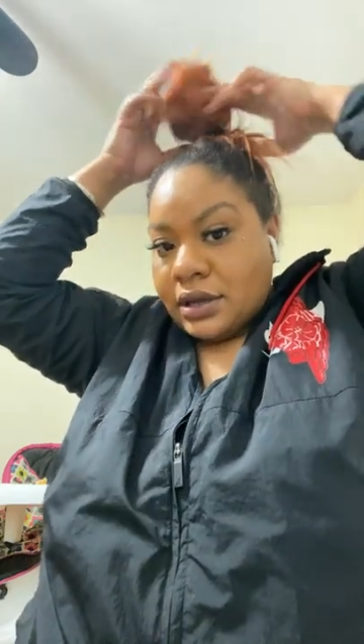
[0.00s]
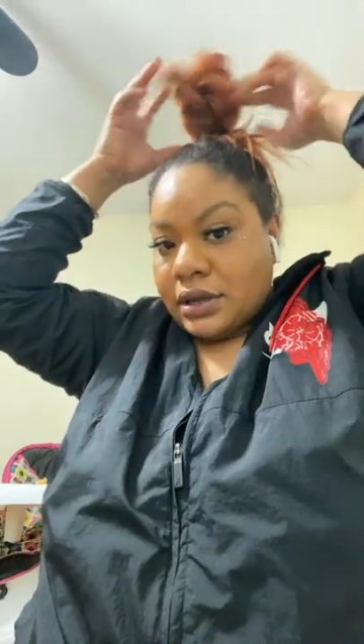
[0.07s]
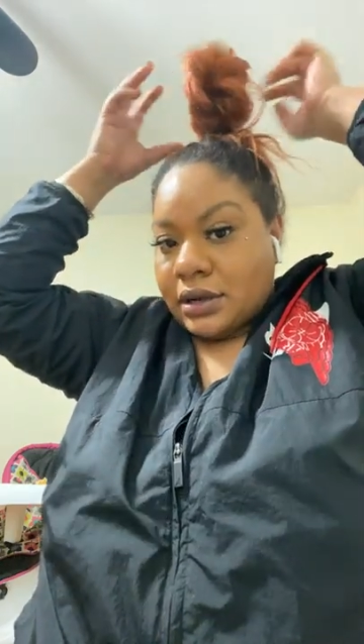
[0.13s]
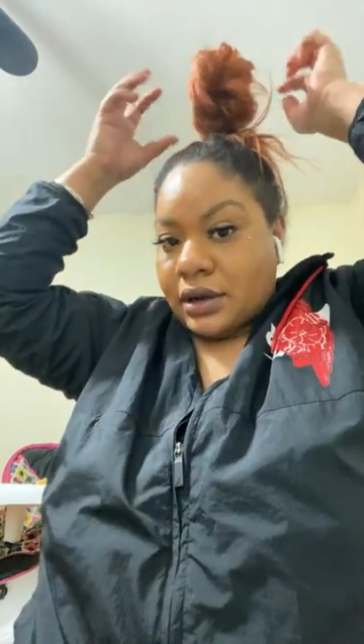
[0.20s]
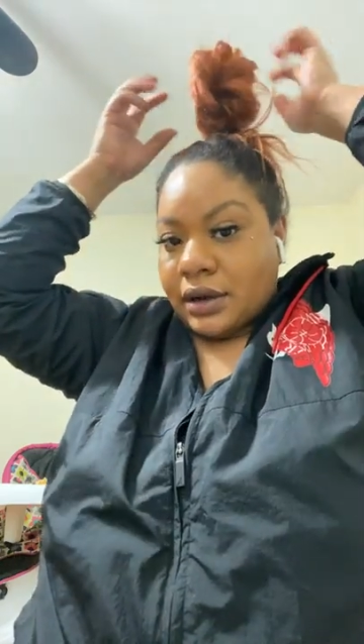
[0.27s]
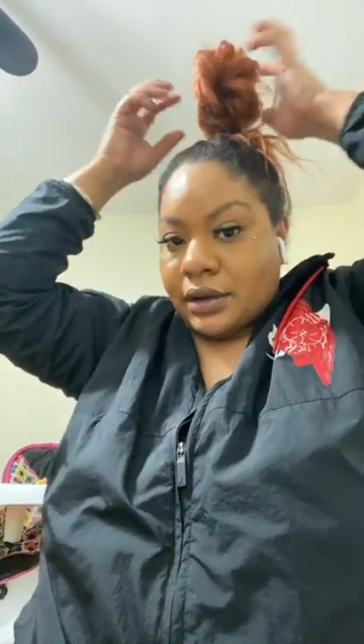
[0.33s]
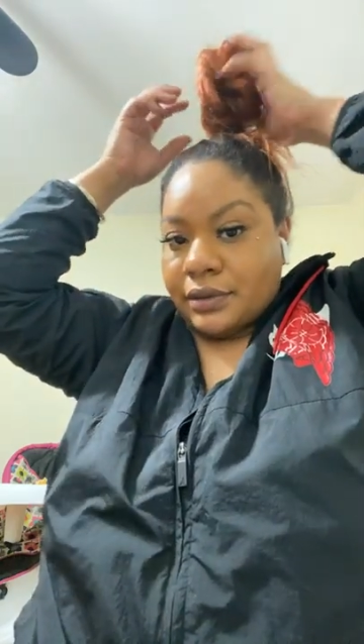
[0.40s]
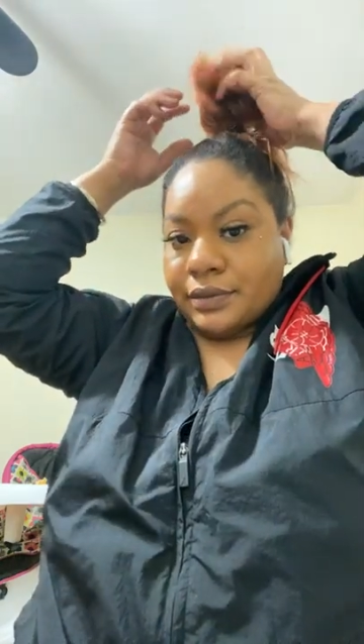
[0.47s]
you
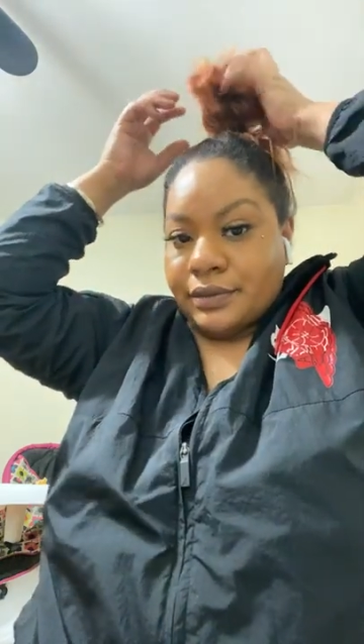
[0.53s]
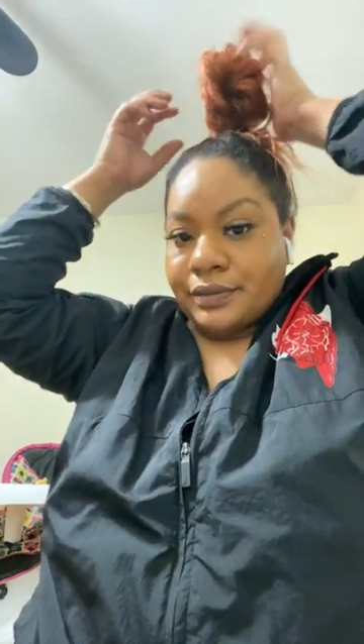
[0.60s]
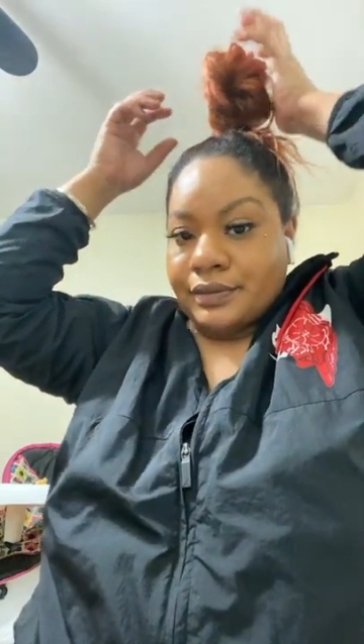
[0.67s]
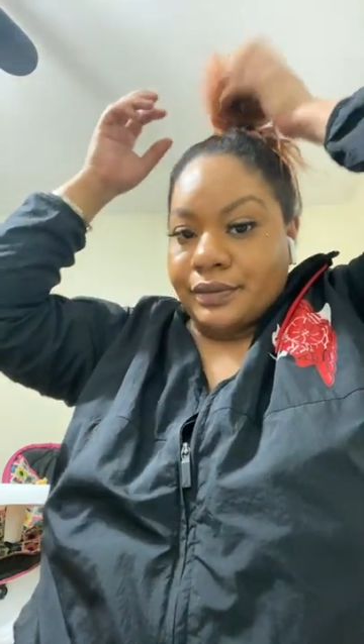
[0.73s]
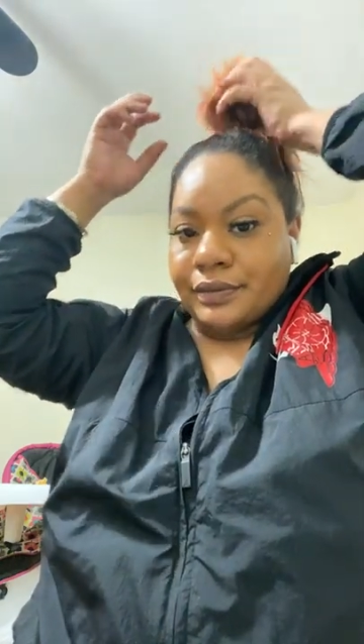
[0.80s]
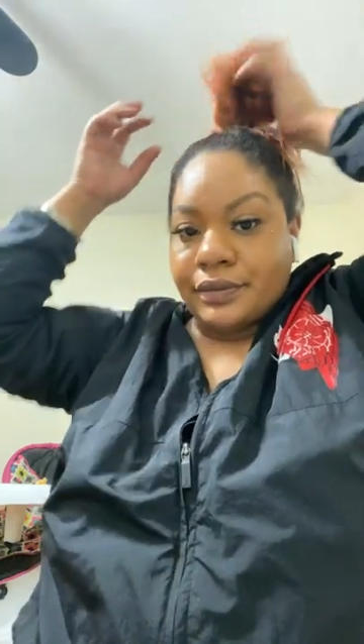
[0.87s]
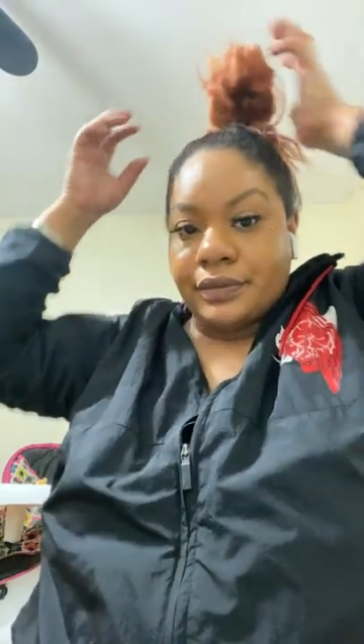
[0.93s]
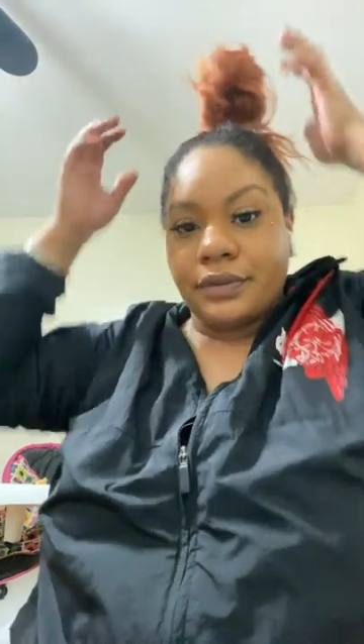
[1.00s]
know.
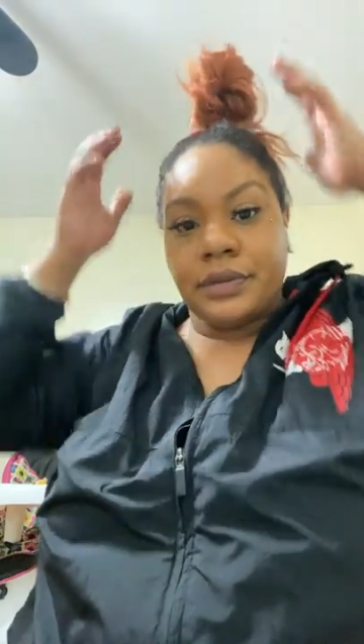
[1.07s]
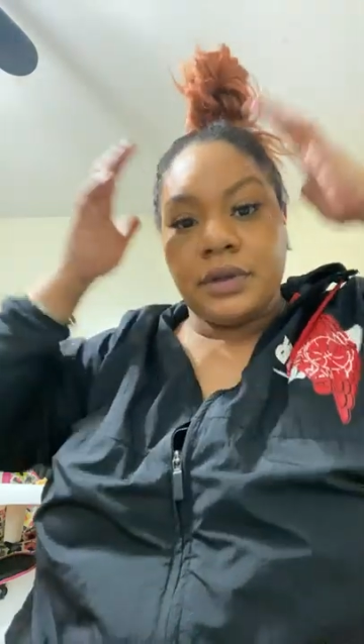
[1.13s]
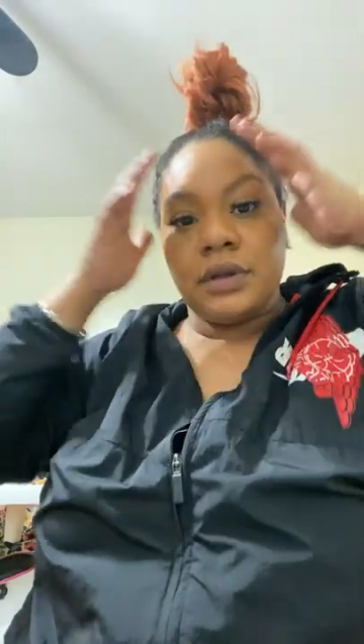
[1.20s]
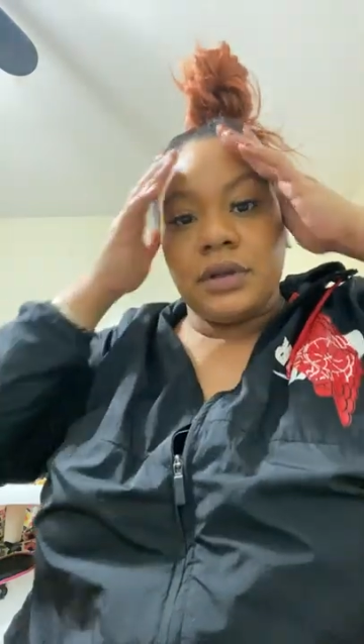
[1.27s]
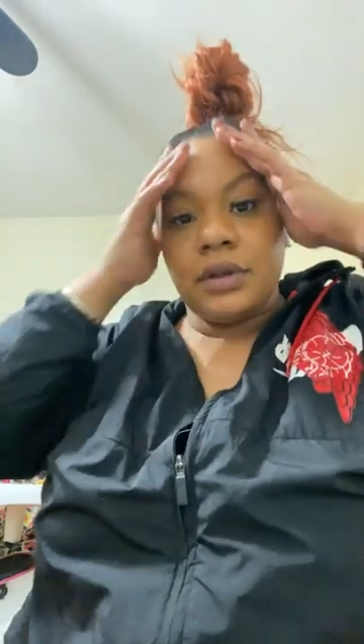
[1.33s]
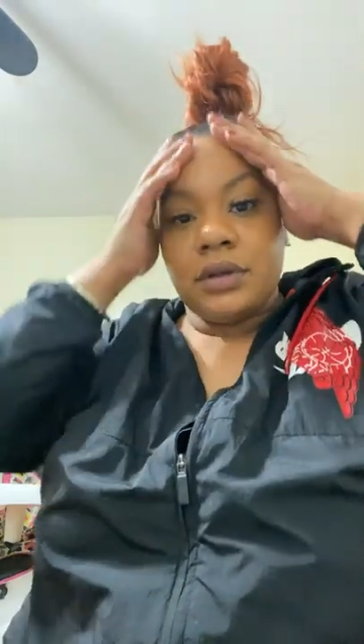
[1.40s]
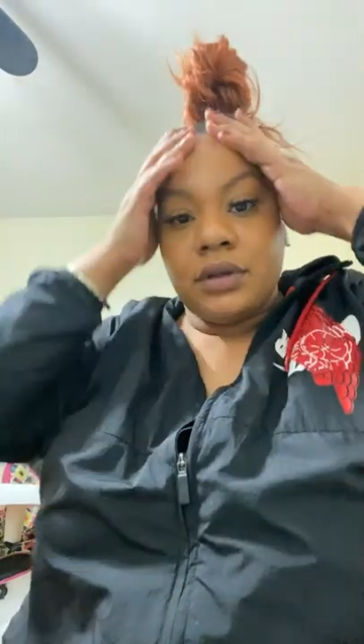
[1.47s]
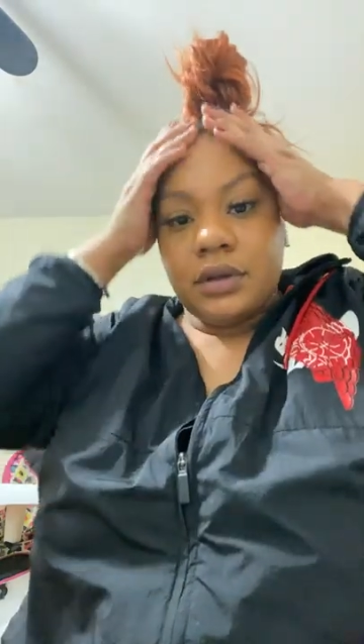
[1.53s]

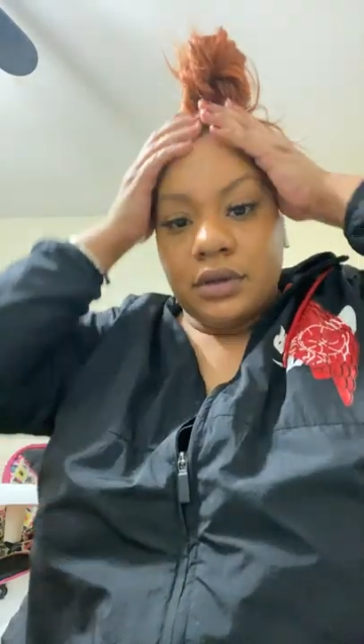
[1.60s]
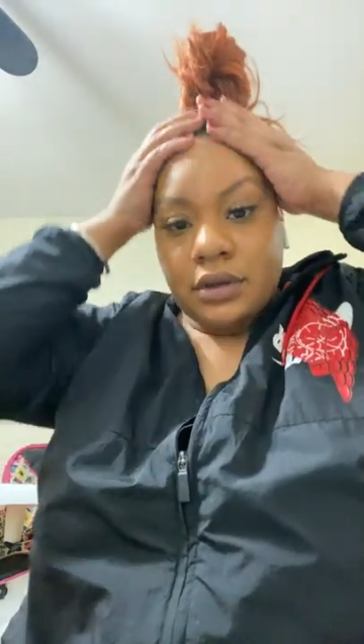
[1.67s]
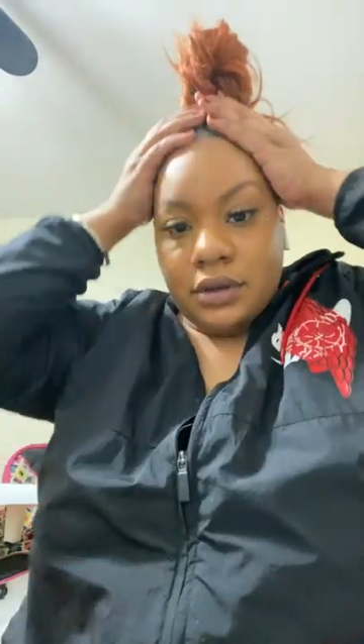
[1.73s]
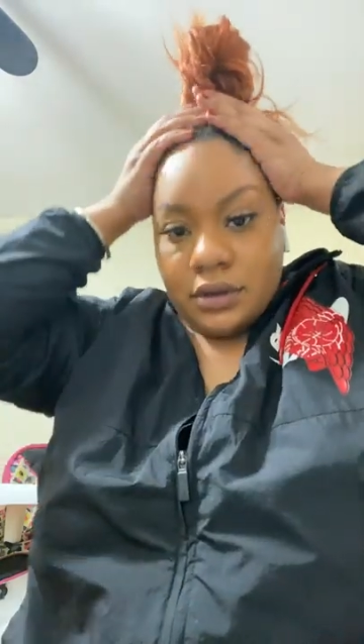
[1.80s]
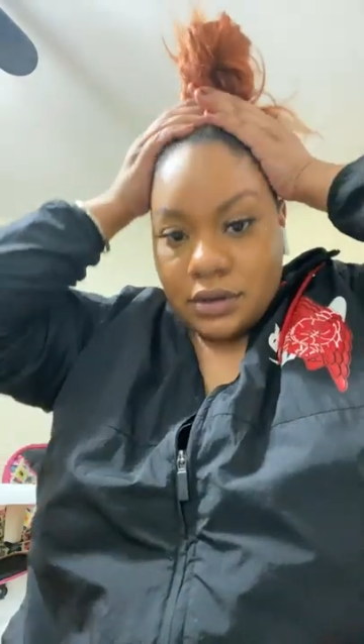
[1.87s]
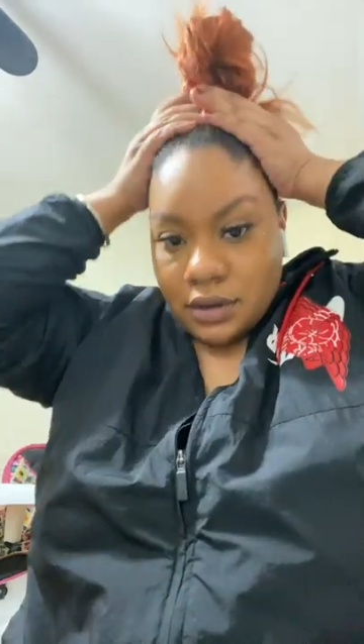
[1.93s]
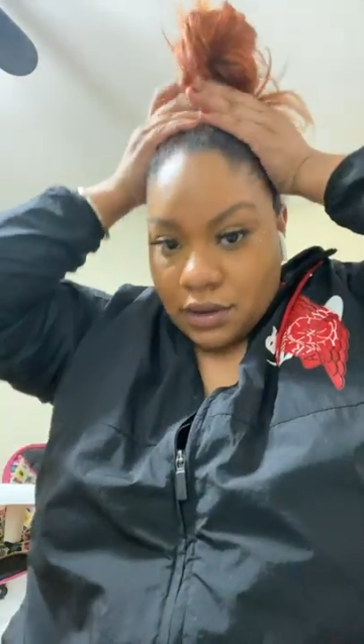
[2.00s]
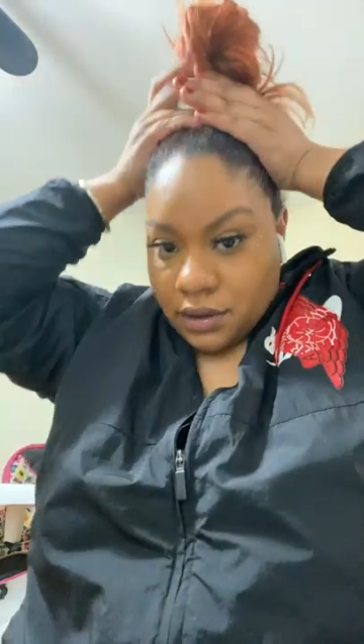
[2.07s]

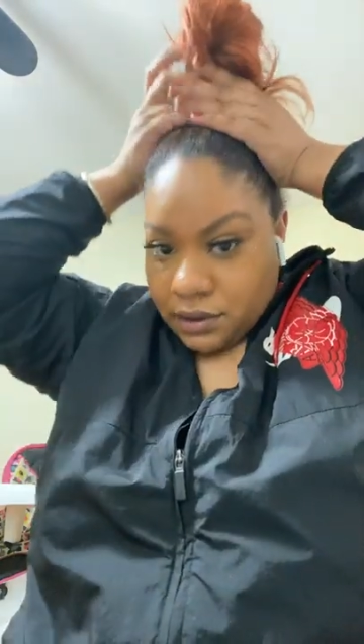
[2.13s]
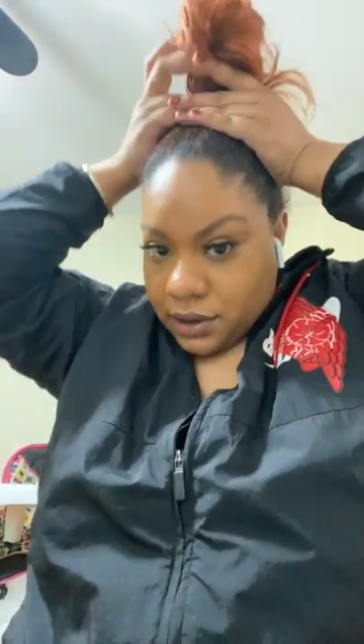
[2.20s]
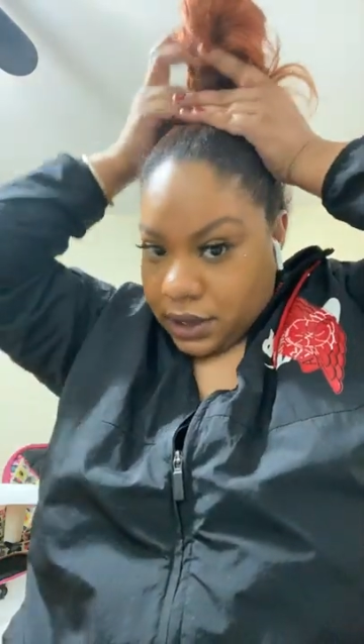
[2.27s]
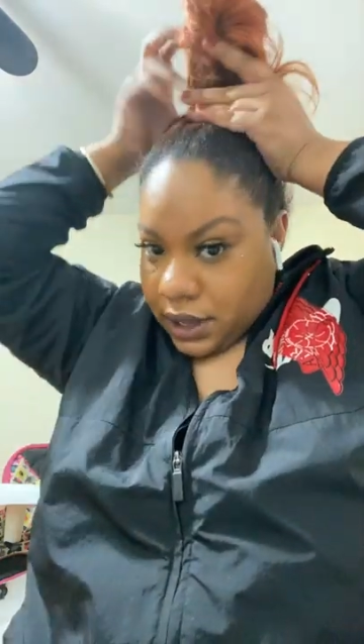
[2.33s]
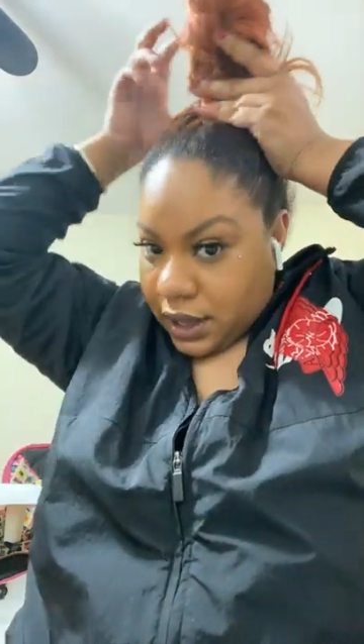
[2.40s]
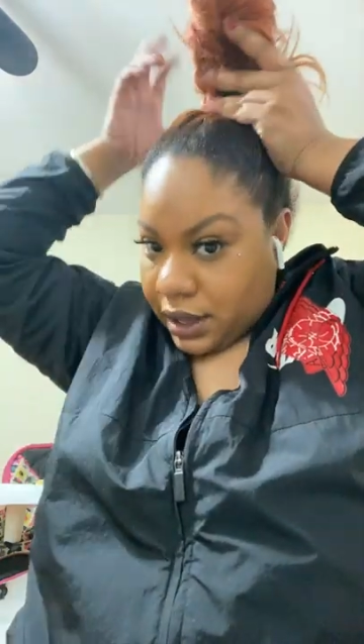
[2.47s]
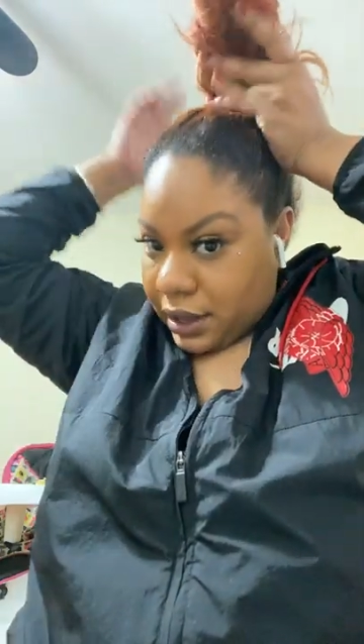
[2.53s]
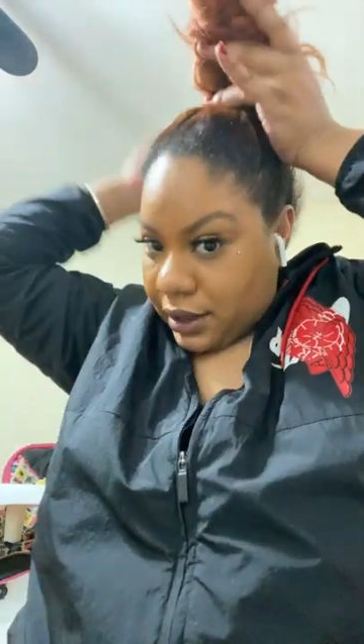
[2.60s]

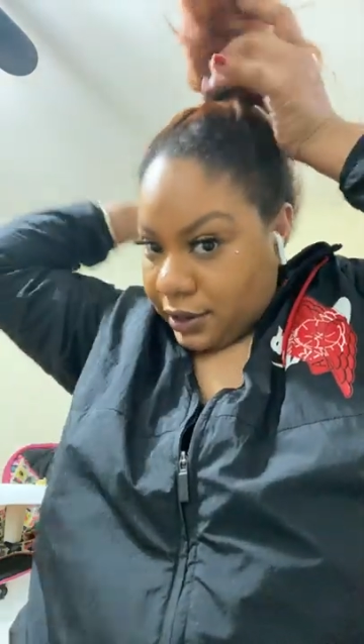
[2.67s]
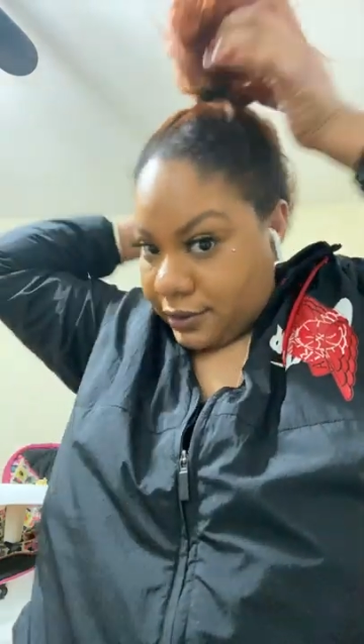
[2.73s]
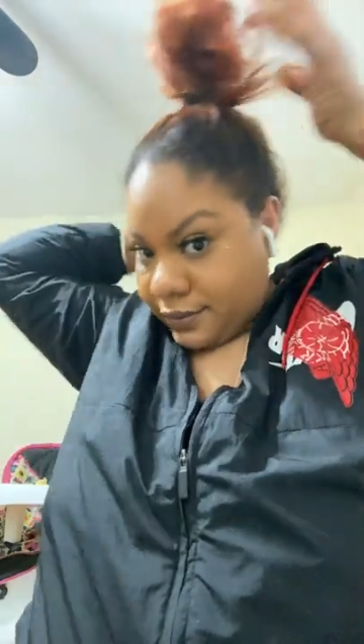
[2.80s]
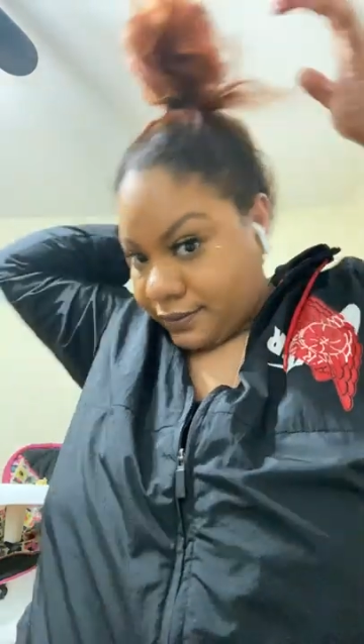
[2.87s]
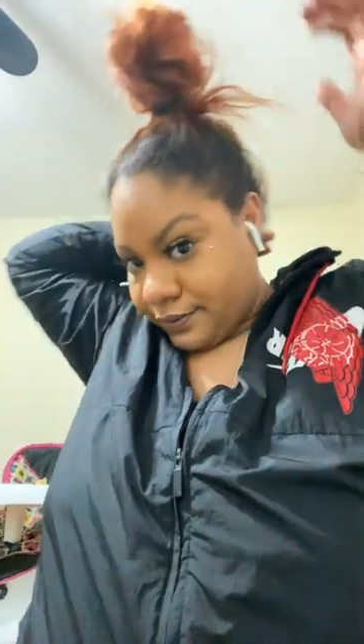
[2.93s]
Okay.